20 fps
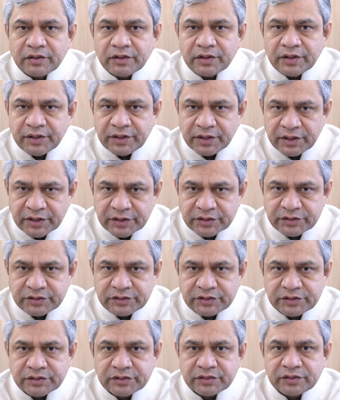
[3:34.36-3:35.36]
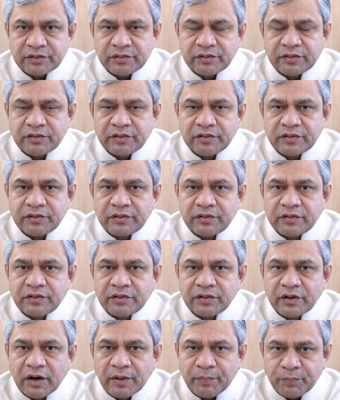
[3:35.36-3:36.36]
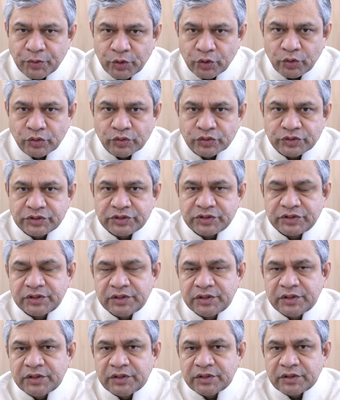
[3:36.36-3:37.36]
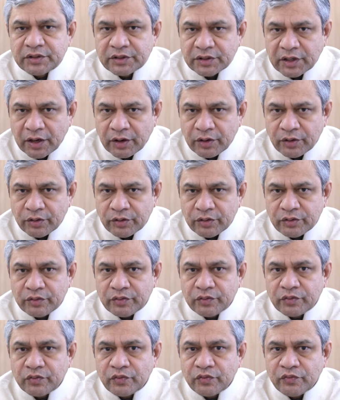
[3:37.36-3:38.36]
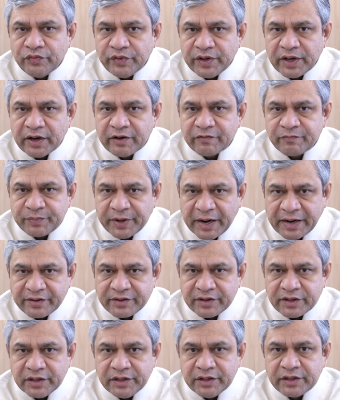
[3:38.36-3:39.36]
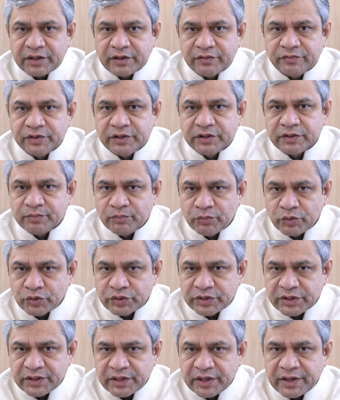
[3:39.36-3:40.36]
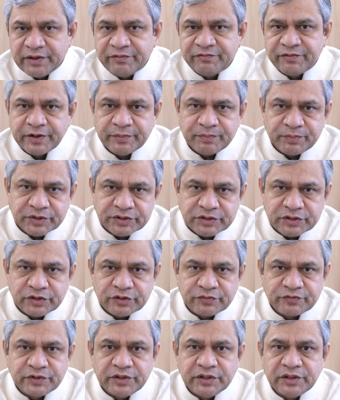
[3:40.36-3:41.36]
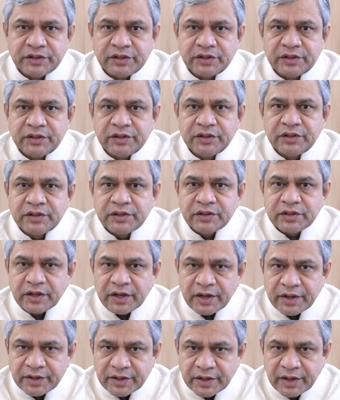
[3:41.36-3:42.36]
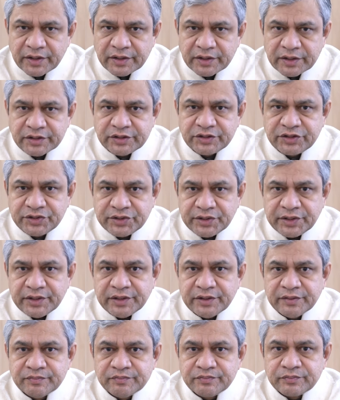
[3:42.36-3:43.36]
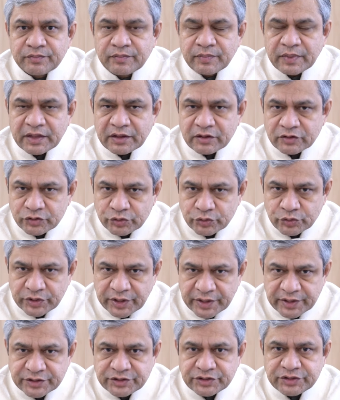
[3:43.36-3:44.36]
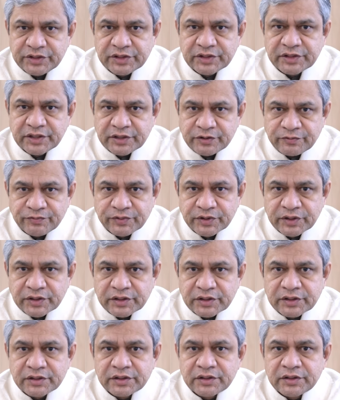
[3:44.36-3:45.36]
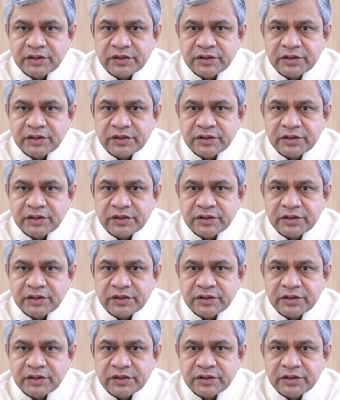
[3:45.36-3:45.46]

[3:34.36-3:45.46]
In his approach, now we have practically covered more than 95% of the entire country through terrestrial network.